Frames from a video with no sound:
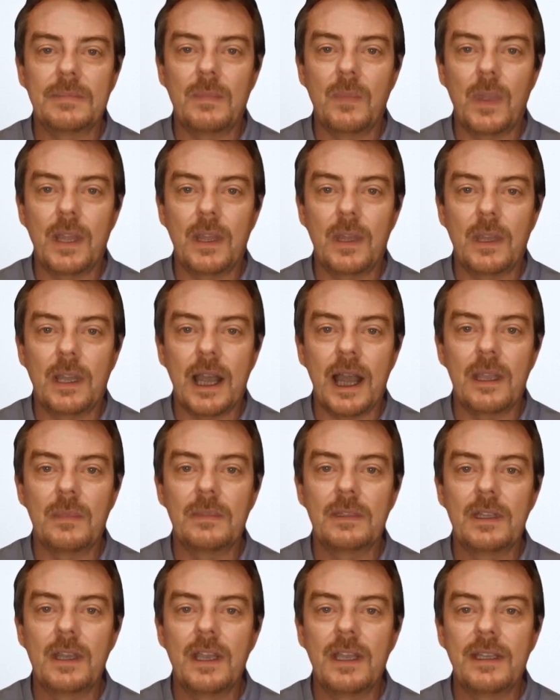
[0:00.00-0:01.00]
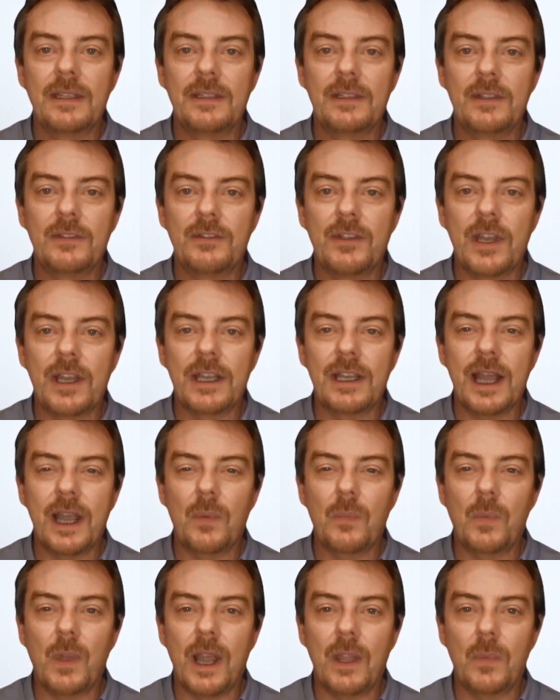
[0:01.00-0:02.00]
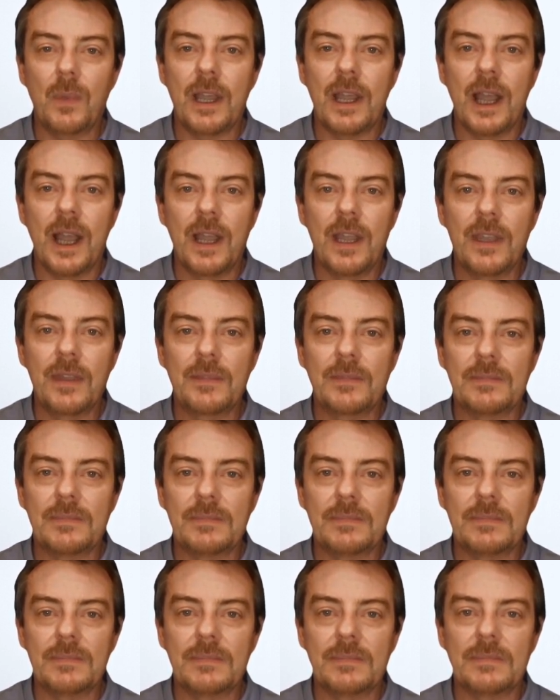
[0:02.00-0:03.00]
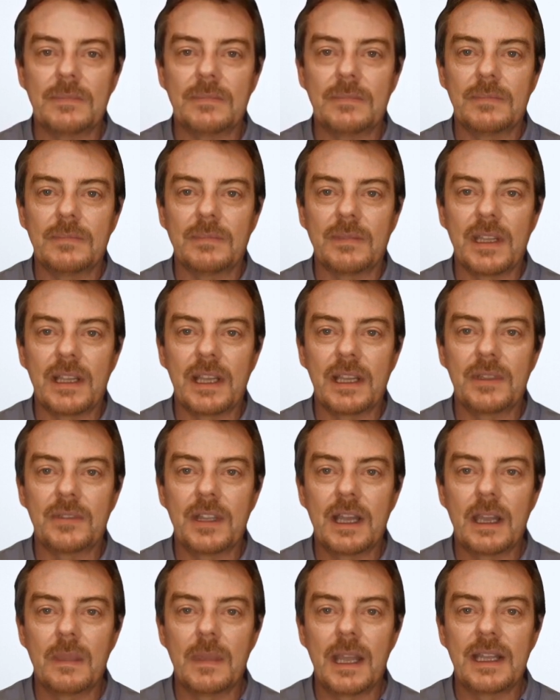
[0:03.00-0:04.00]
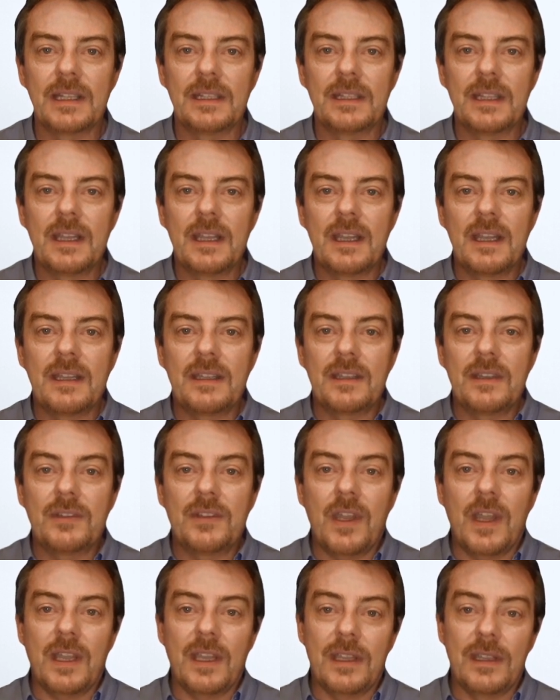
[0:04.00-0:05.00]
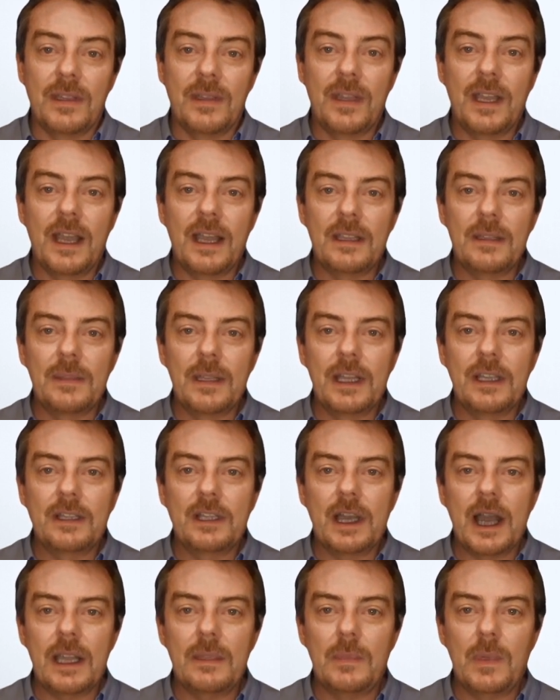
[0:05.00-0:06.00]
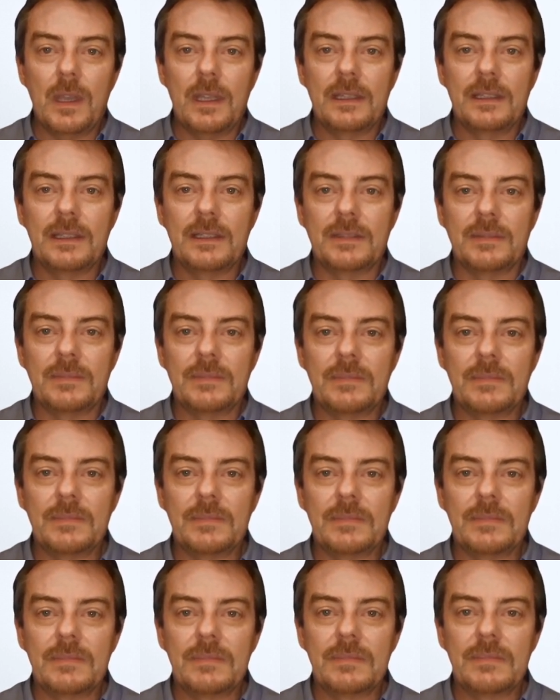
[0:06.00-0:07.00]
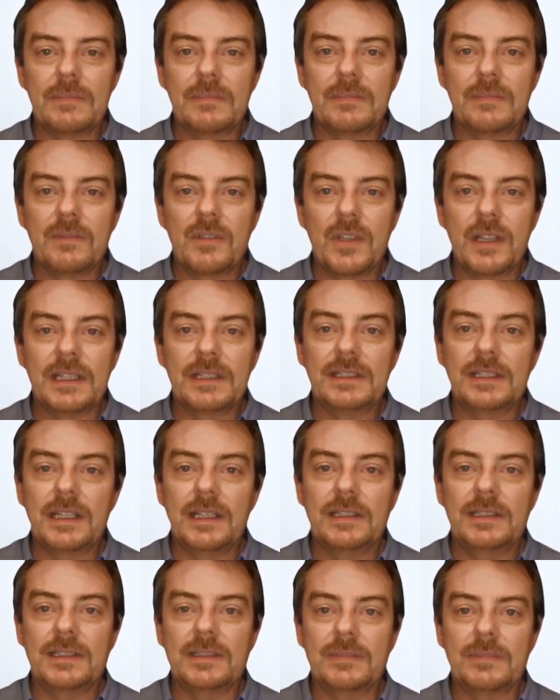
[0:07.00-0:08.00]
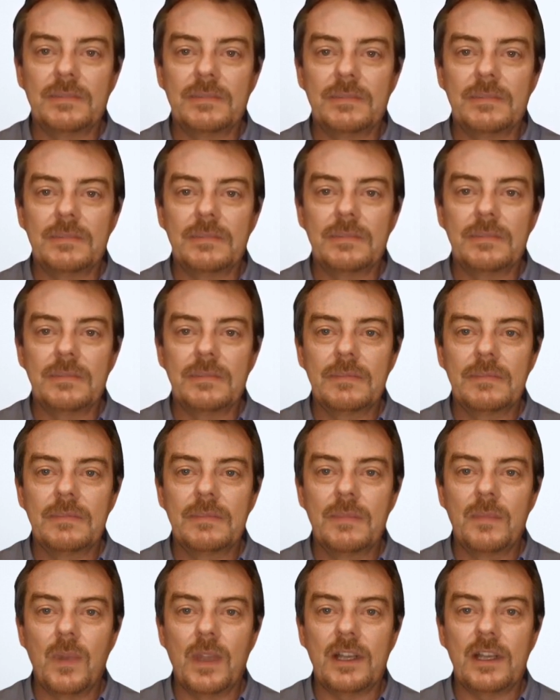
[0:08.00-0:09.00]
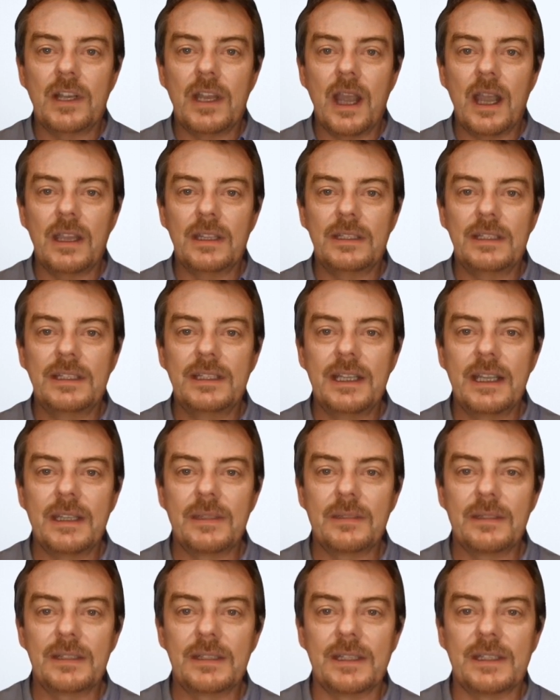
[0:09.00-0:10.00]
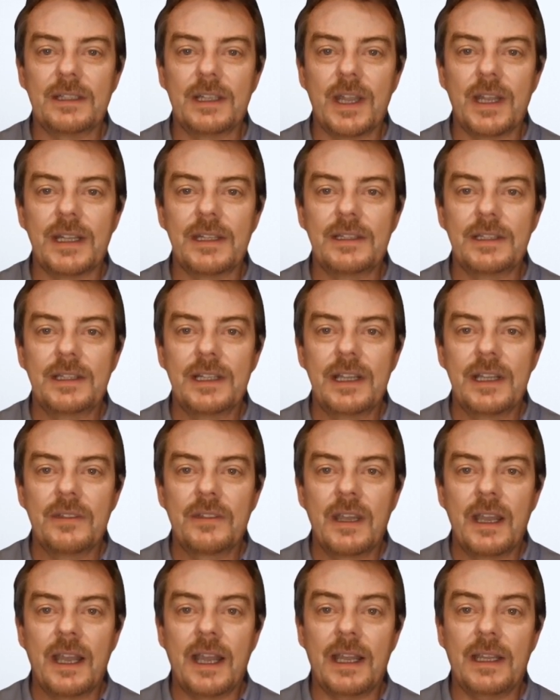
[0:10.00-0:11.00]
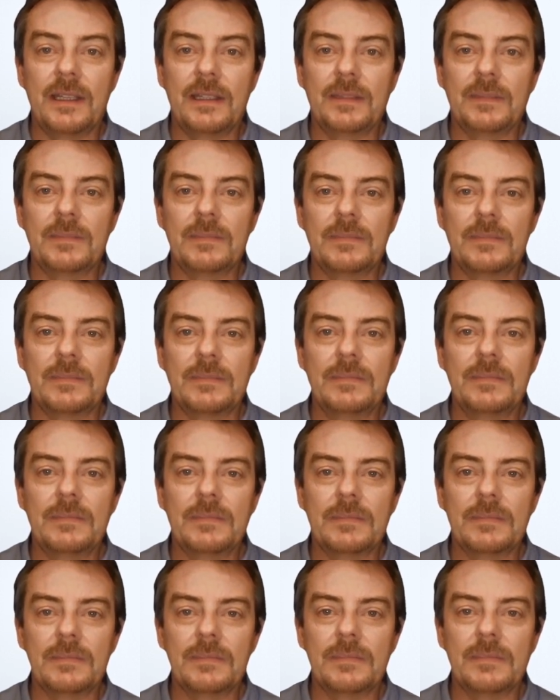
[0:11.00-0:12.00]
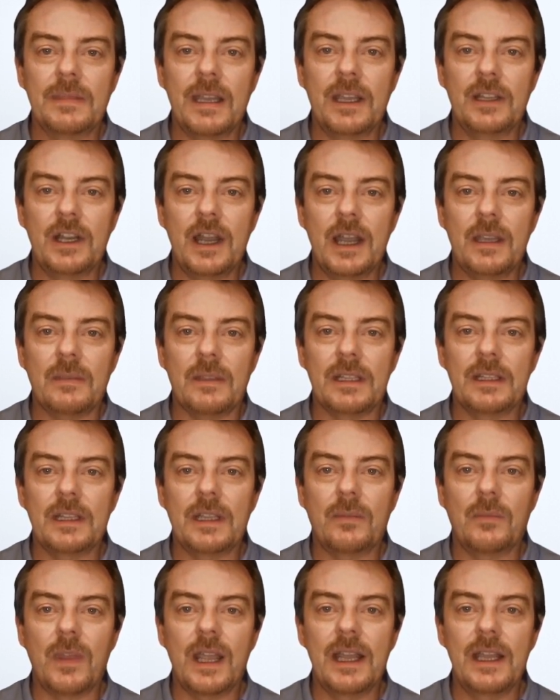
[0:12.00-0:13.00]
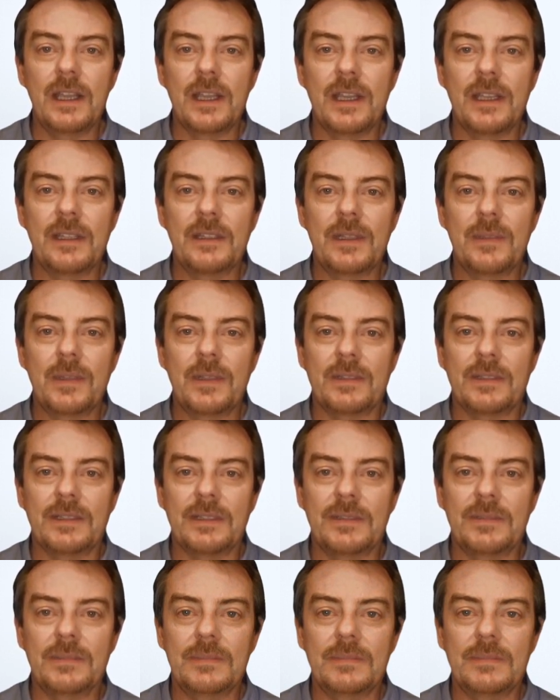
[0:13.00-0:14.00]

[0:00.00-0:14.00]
we look outside to find out where we are. The delivery capacity is defined against these checkpoints. For instance, we should ask the teams the time to deliver X, and check this at regular intervals.